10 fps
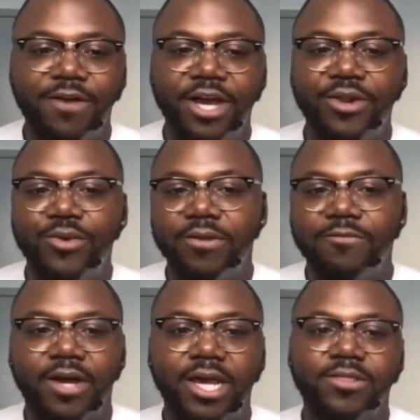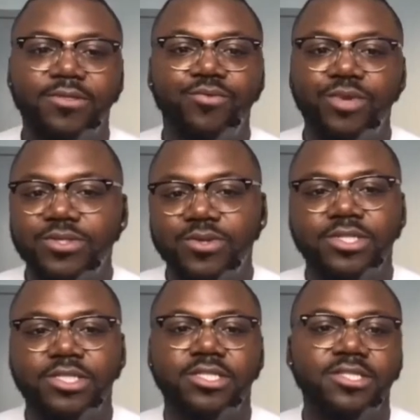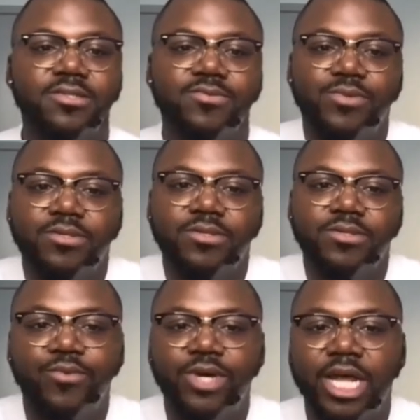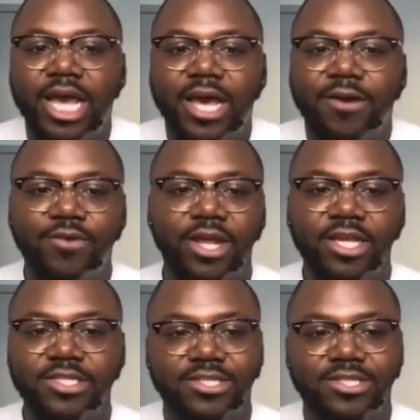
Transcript: and find a way to find the resources with, with what I have, right?